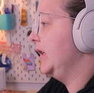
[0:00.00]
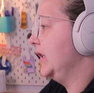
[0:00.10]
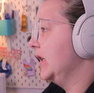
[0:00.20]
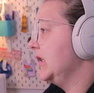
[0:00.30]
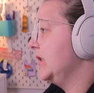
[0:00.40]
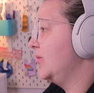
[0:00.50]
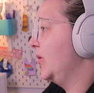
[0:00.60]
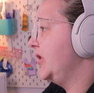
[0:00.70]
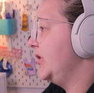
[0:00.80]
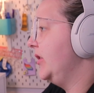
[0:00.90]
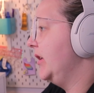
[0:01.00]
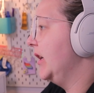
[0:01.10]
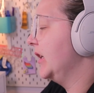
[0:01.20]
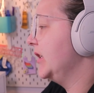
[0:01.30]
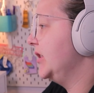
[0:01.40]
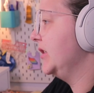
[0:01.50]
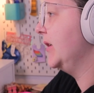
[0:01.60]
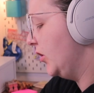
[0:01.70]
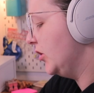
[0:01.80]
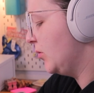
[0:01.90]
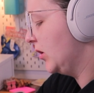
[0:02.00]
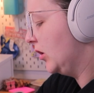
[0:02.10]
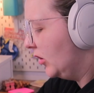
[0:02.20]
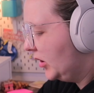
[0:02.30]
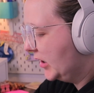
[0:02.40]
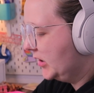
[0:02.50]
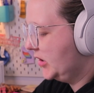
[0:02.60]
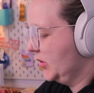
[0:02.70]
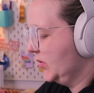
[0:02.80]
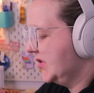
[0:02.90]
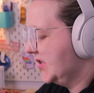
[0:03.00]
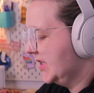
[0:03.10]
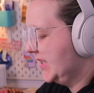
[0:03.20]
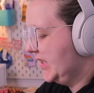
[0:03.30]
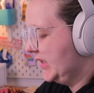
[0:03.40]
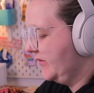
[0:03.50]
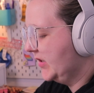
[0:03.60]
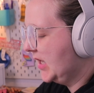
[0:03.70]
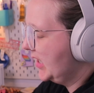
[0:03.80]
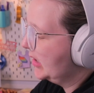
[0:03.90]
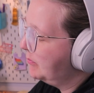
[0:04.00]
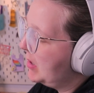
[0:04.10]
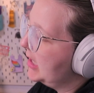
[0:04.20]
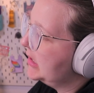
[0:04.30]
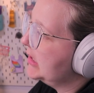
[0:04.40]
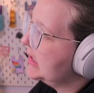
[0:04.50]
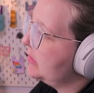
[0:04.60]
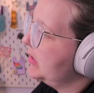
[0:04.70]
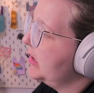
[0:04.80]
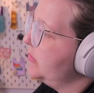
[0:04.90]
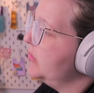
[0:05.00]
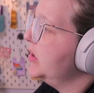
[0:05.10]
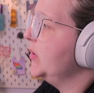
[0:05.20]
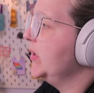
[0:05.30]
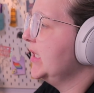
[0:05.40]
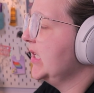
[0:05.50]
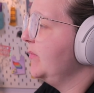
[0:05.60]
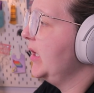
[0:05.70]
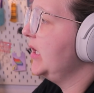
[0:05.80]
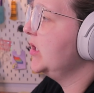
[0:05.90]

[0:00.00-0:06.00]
think that's where because what you'd want to look into is to see if there's any competitors out there who's doing the same thing.